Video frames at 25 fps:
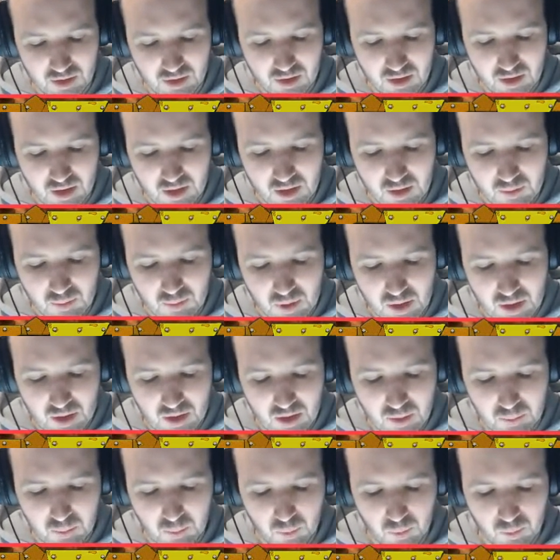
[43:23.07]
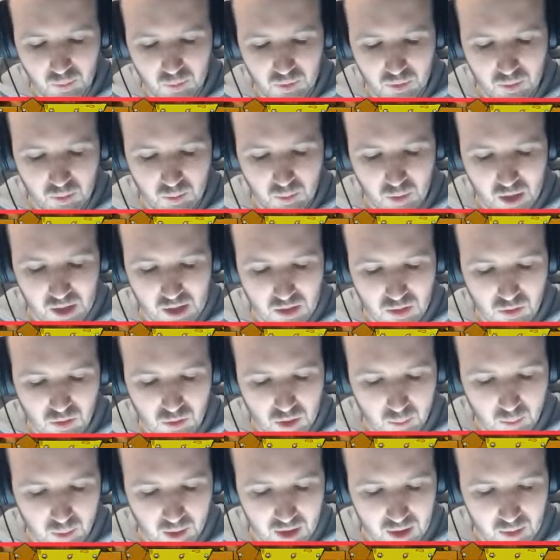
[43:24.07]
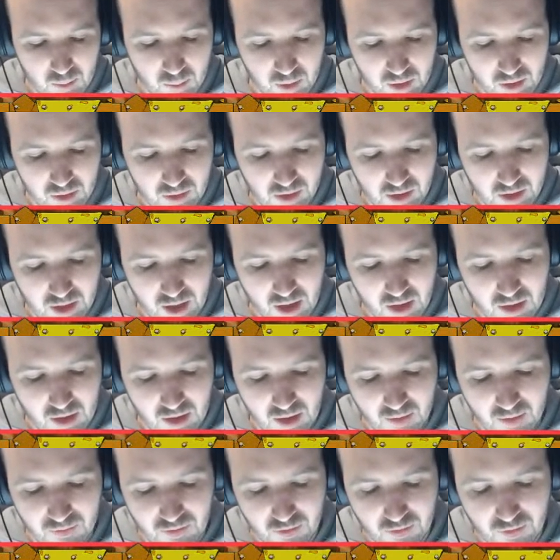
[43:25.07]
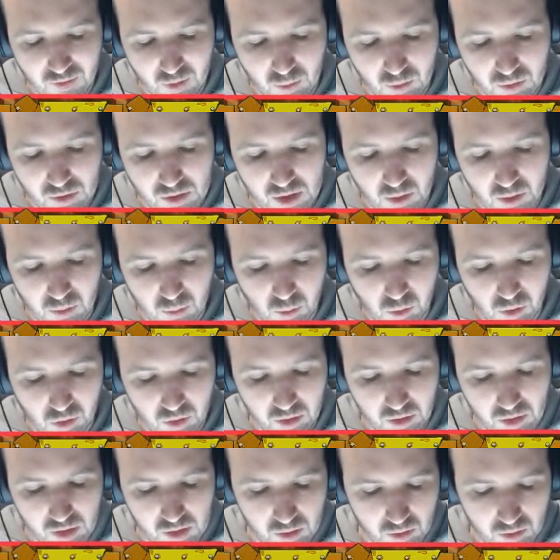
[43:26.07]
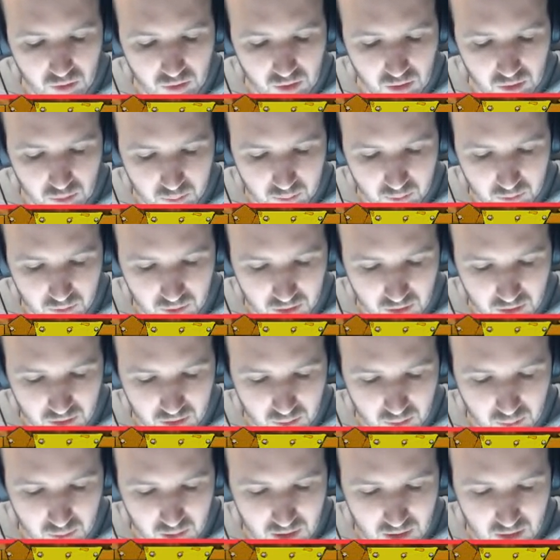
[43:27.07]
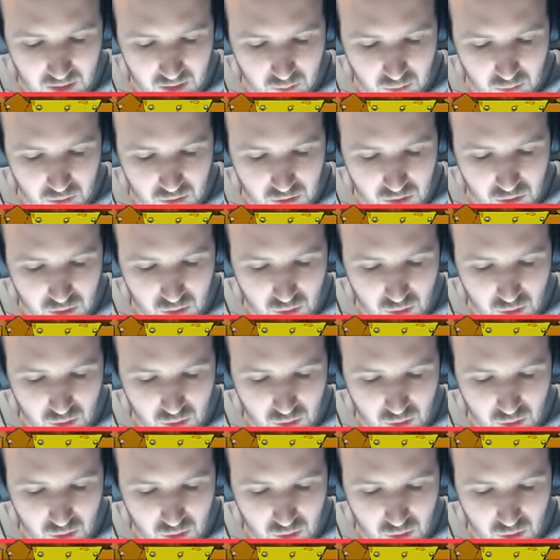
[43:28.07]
and the mate used to play Imperial Guard. I'd have to focus down one or the other of them. You know what I mean? And it was